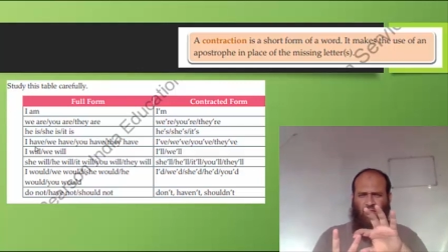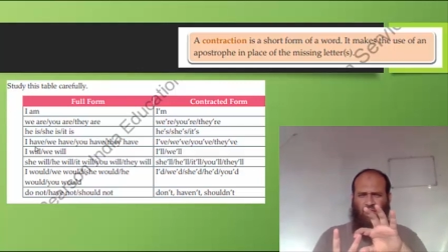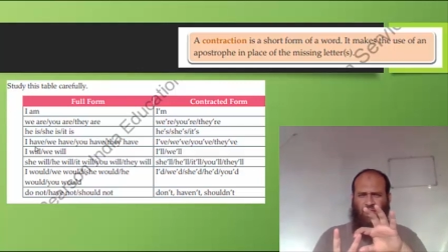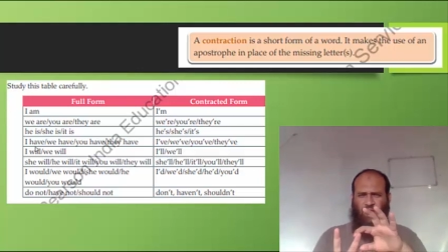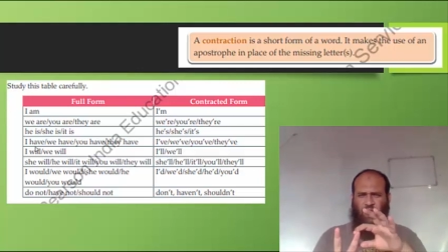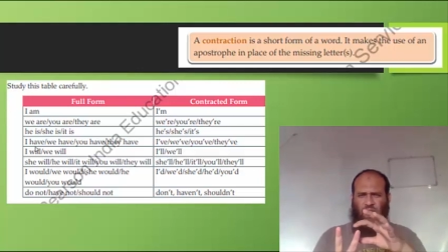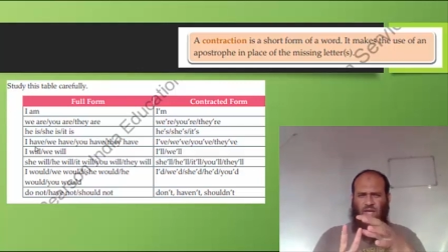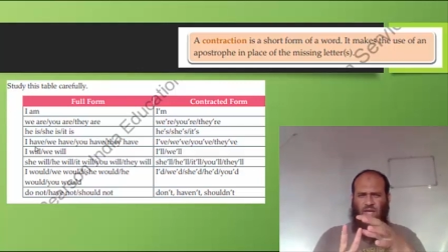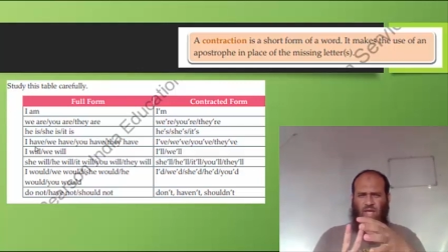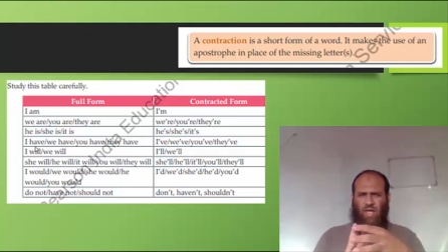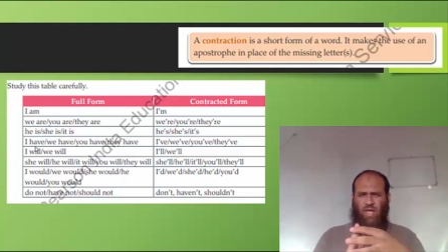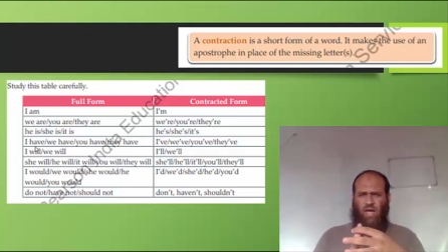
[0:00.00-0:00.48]

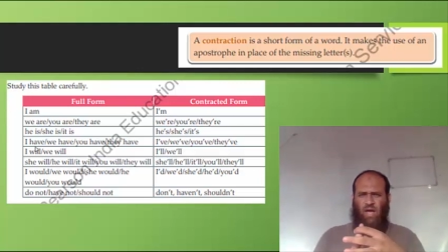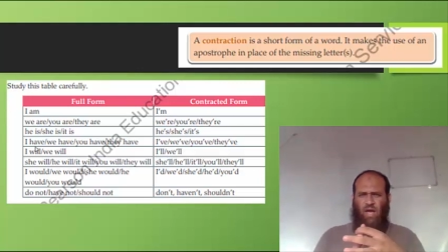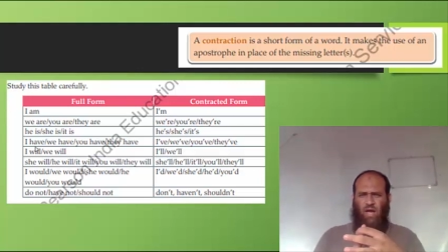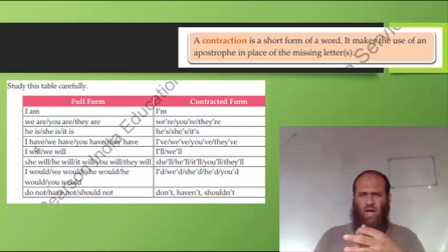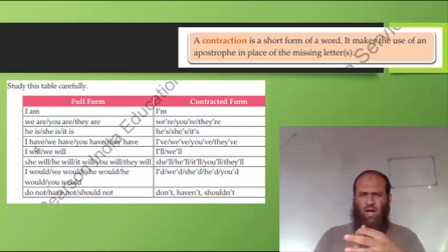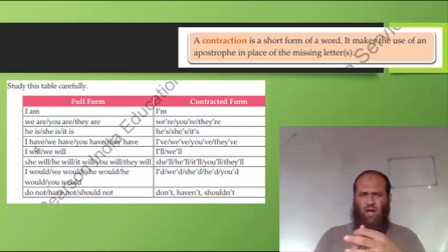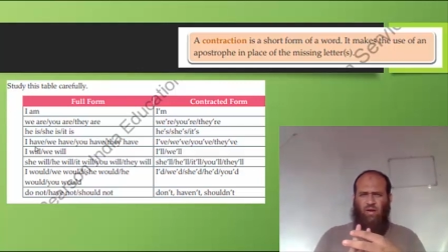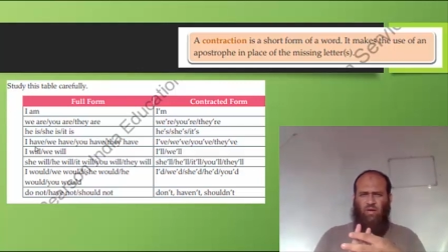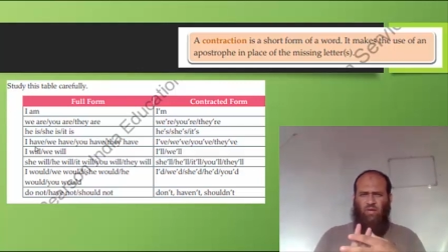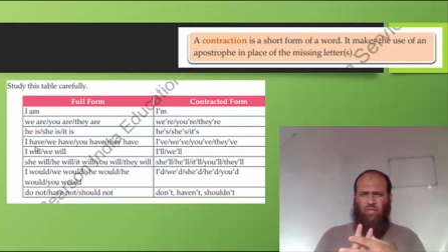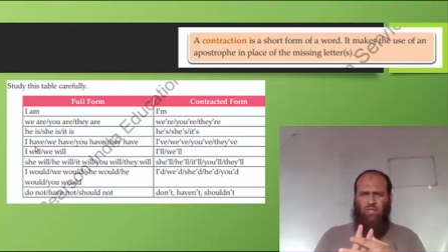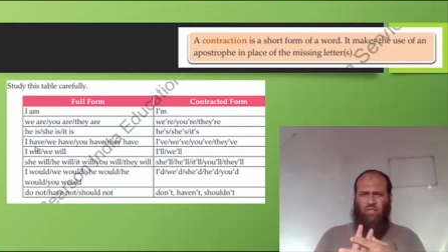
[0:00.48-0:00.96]
they
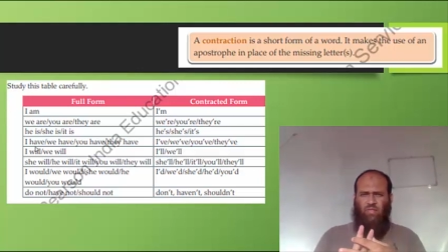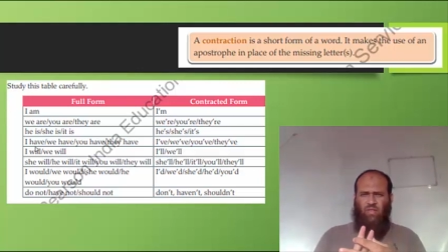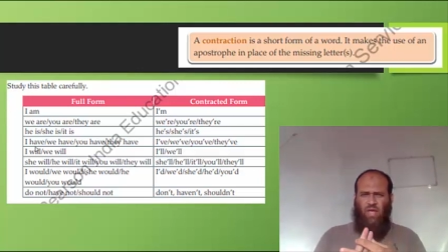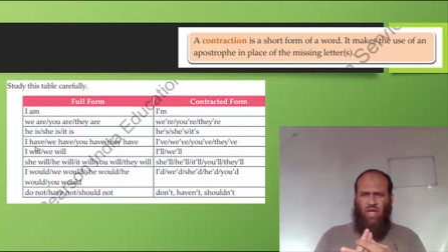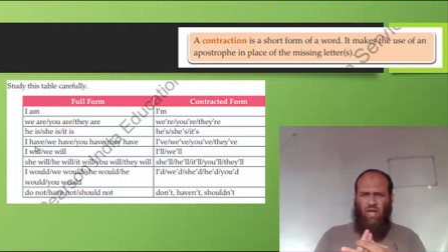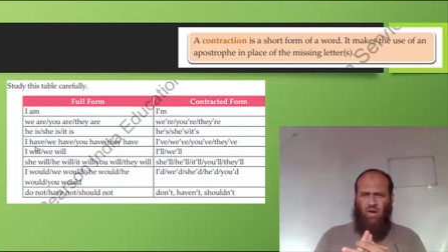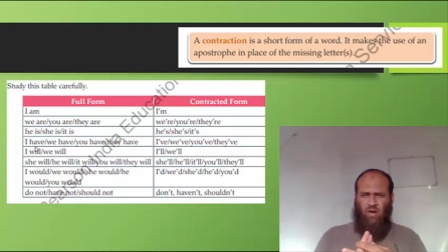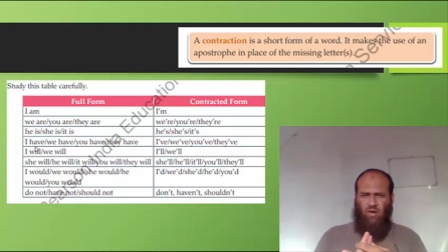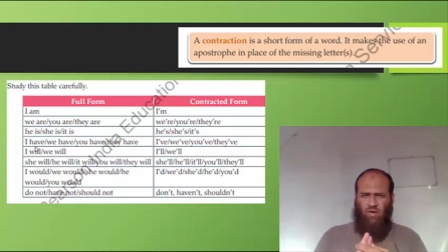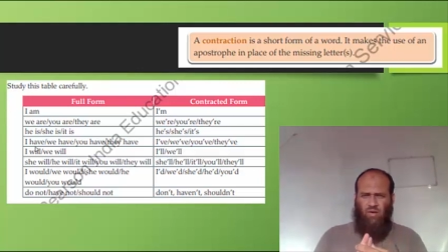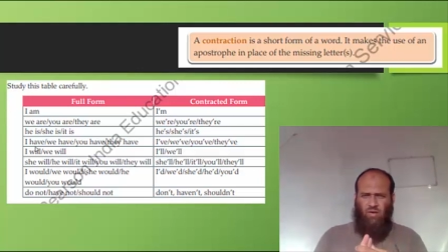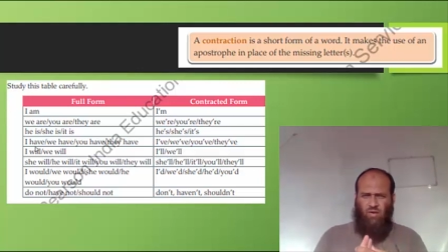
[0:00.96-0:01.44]
are,
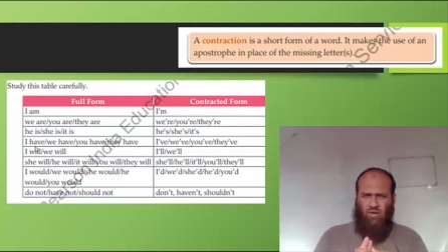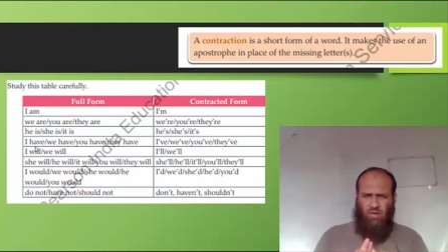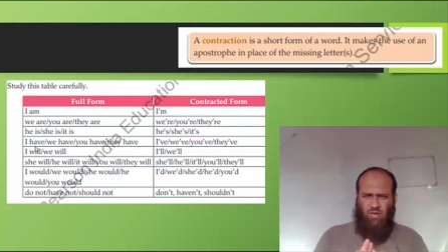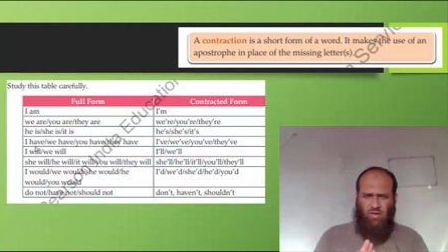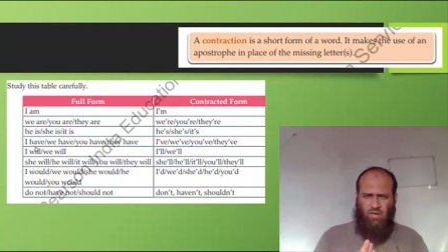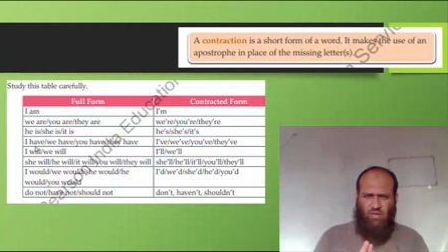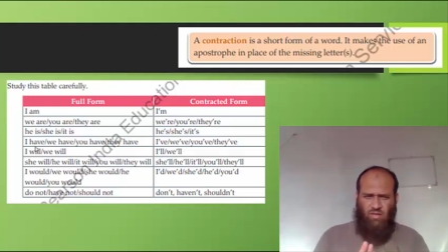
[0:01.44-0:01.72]
their,